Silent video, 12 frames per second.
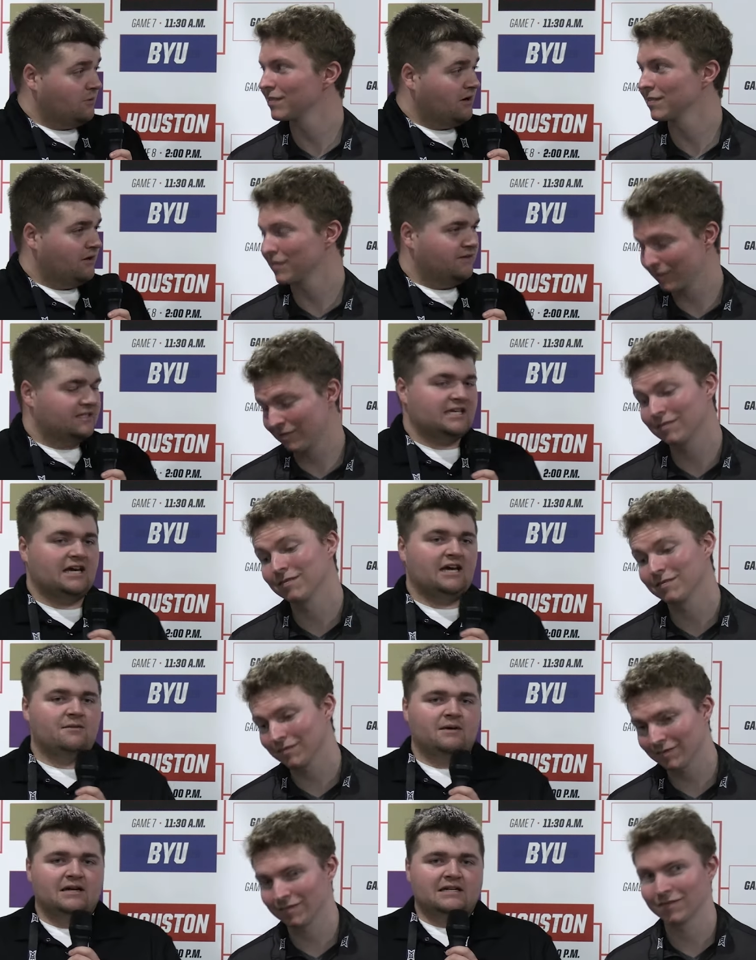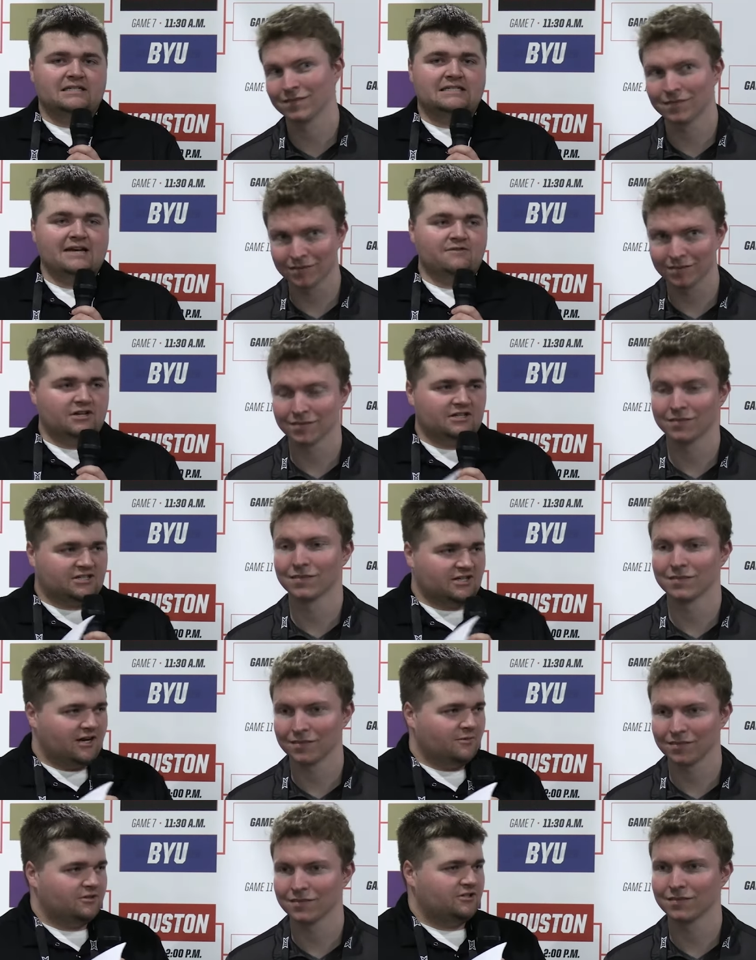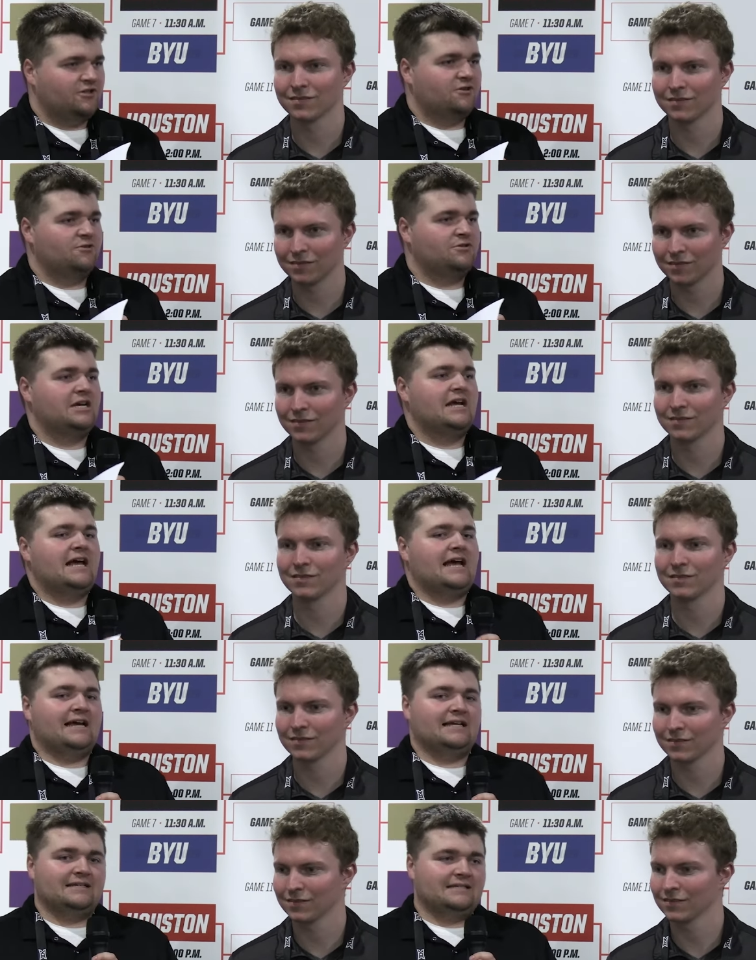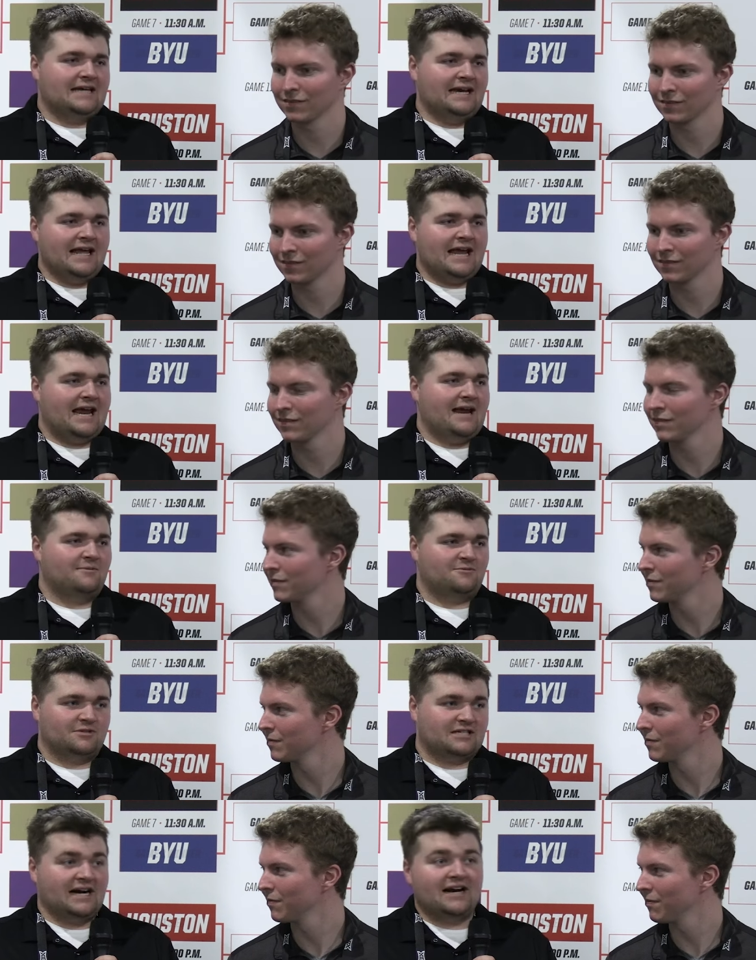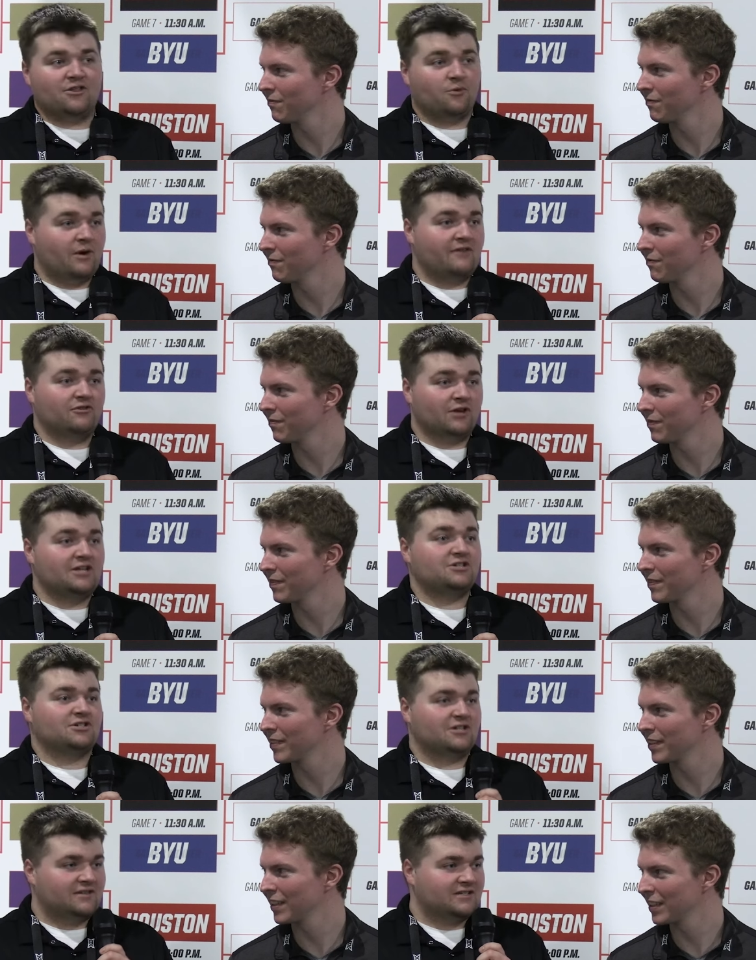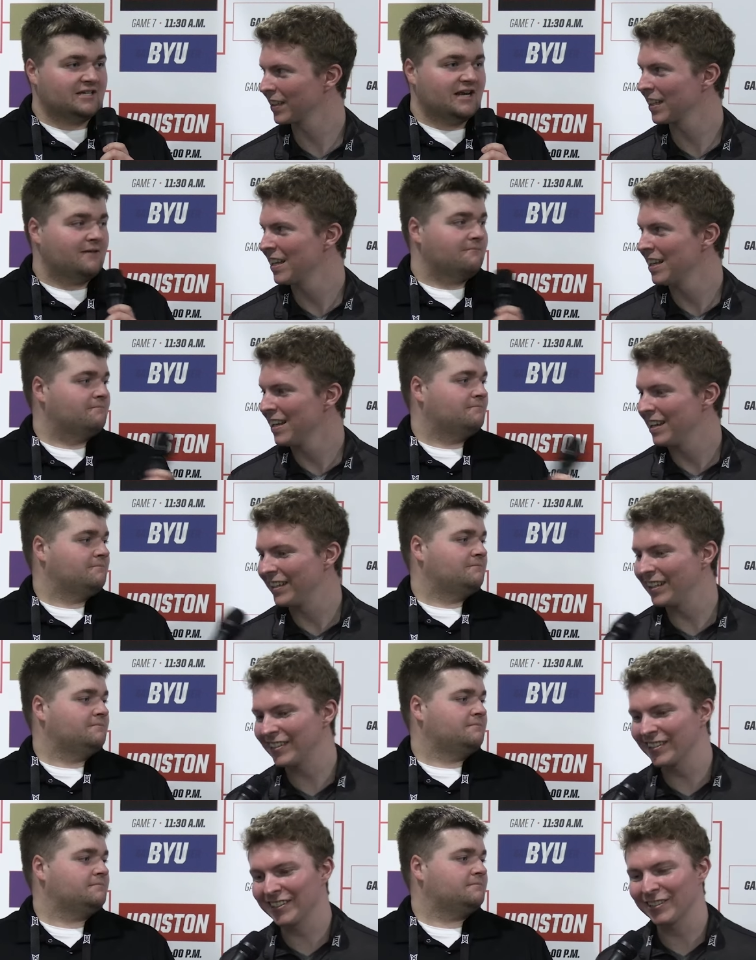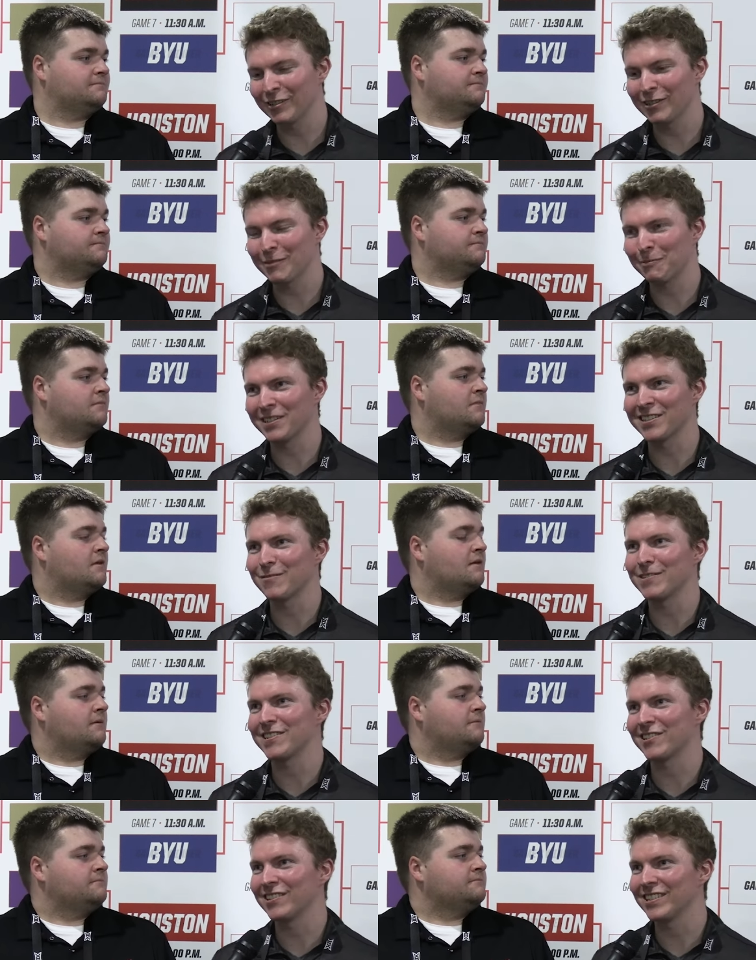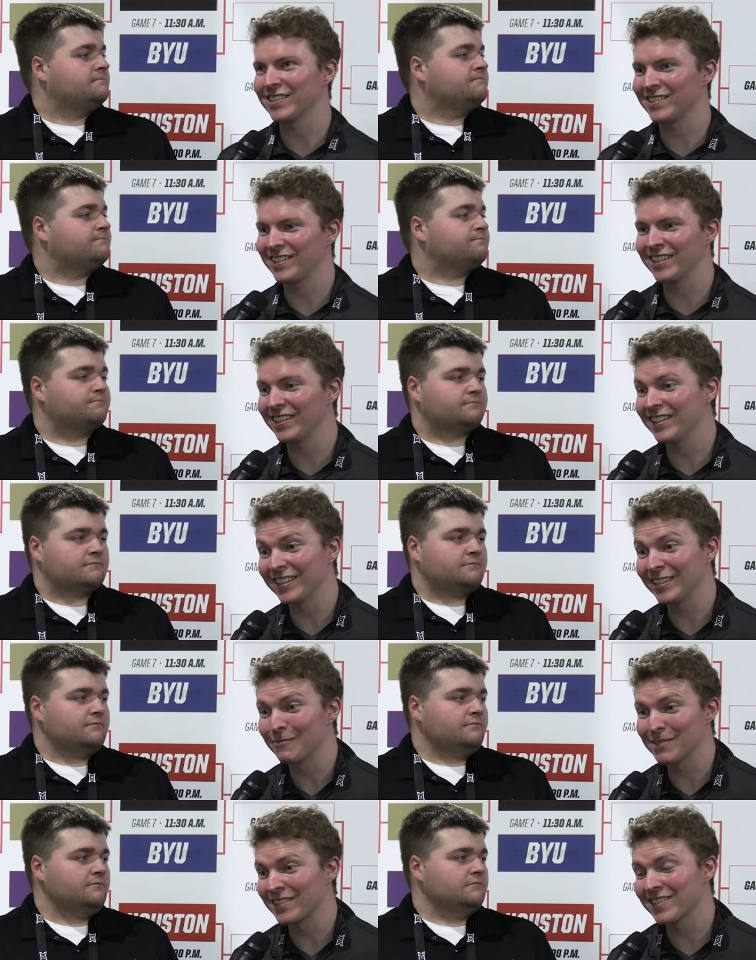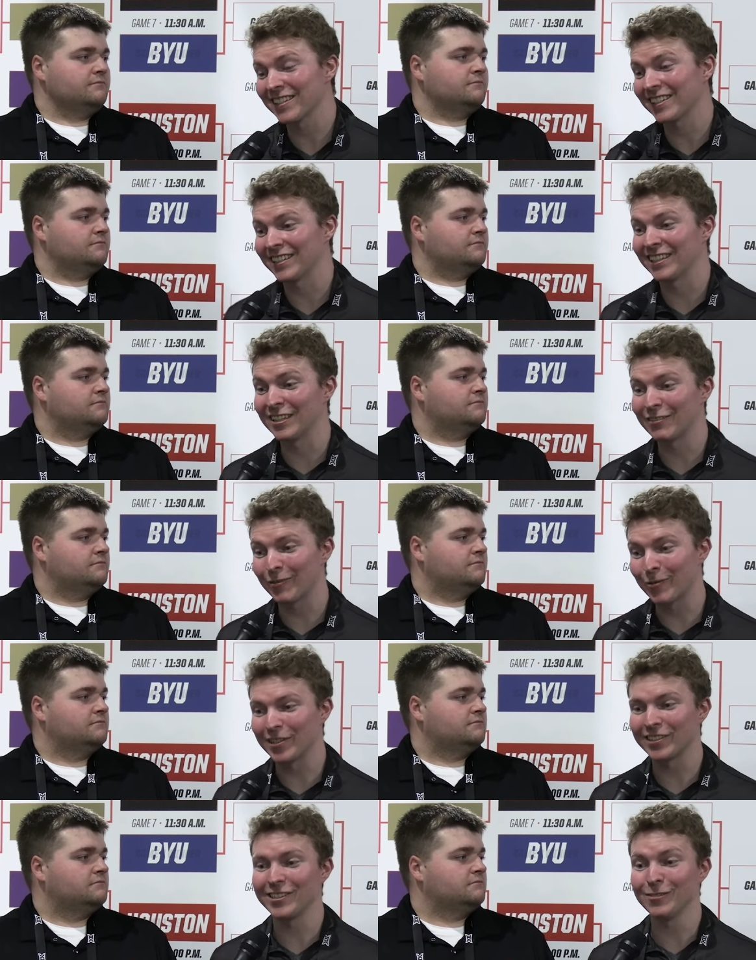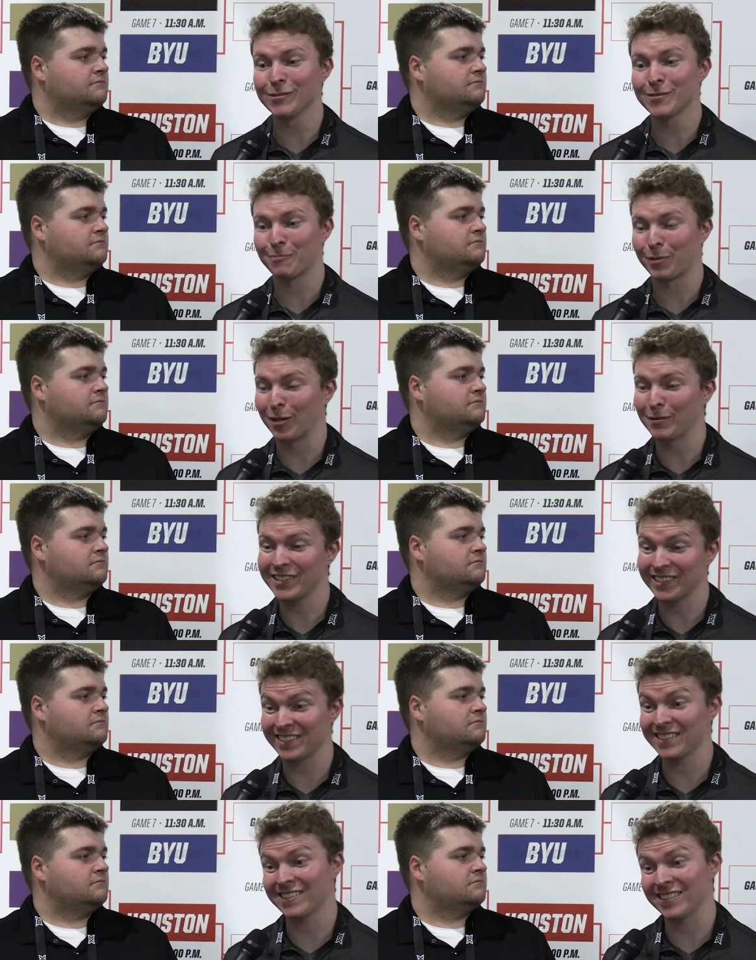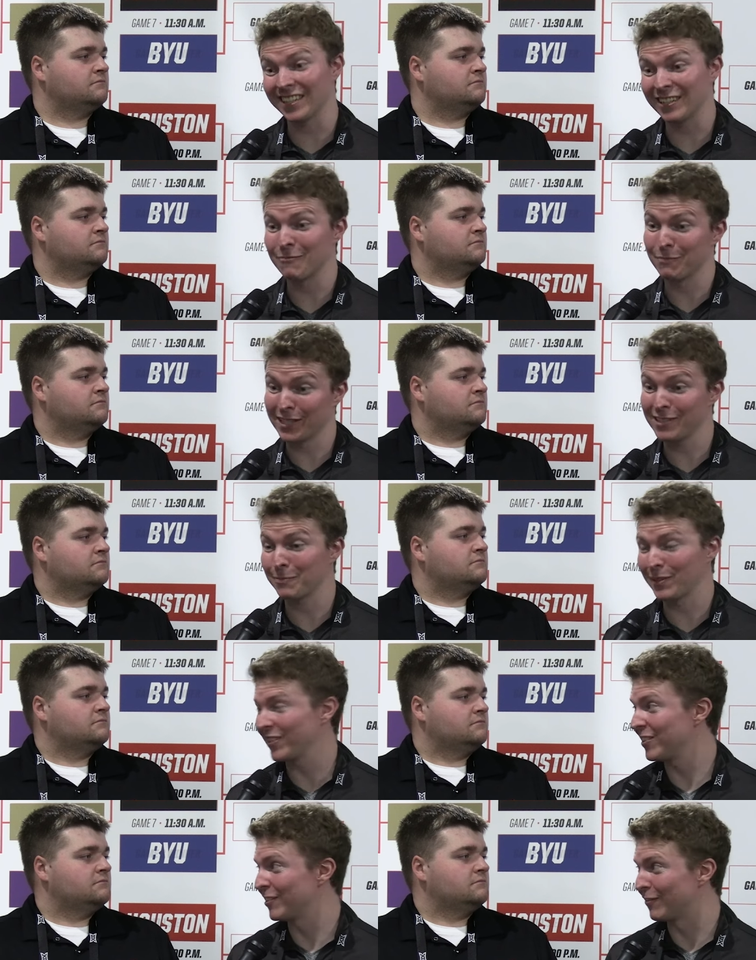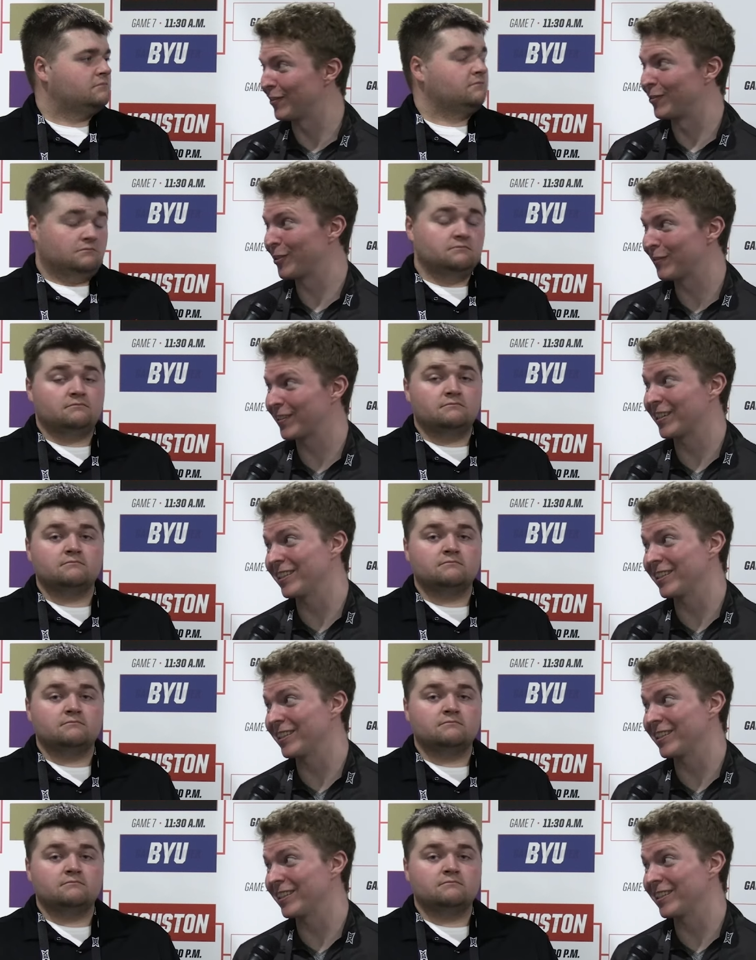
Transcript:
Speaker 1: it well in this game. David Gasson was huge, and Dai Dai Ames was kind of the revelation in this game.
Speaker 2: Yeah, I think the, the place that we started is Dai Dai Ames' the second half, where he was probably the second best player on the floor for